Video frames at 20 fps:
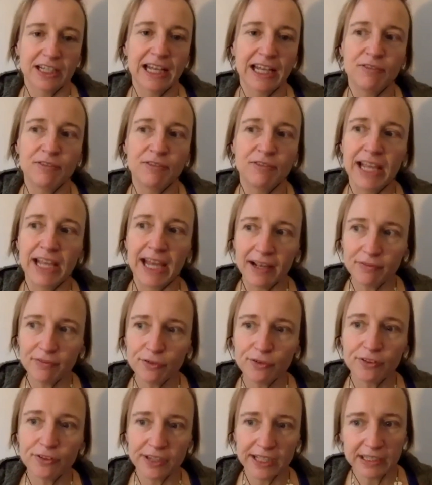And we have
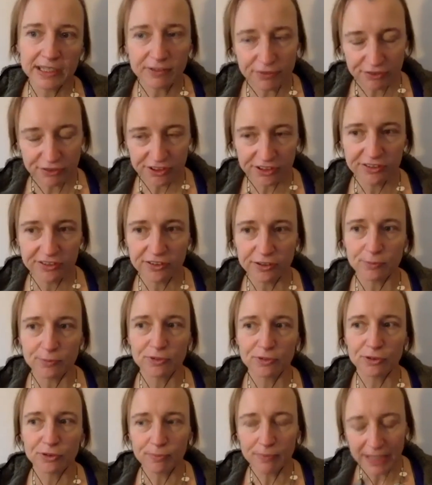to think of
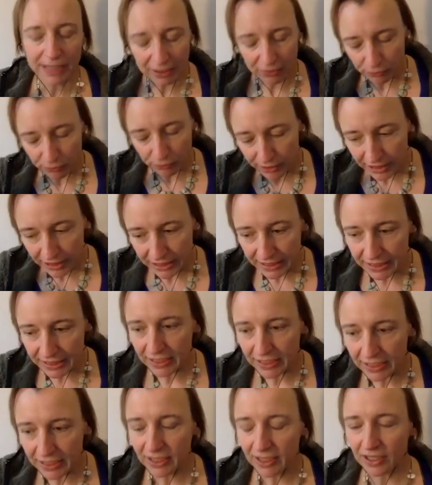systems to make a really
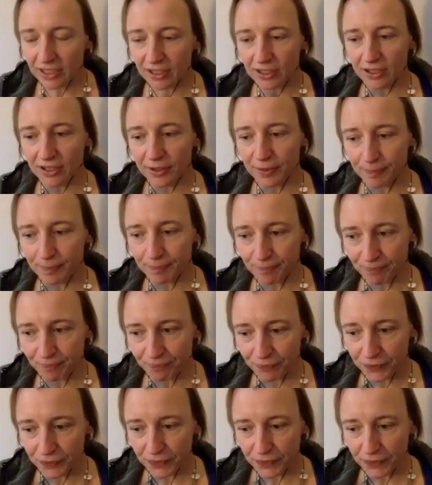um,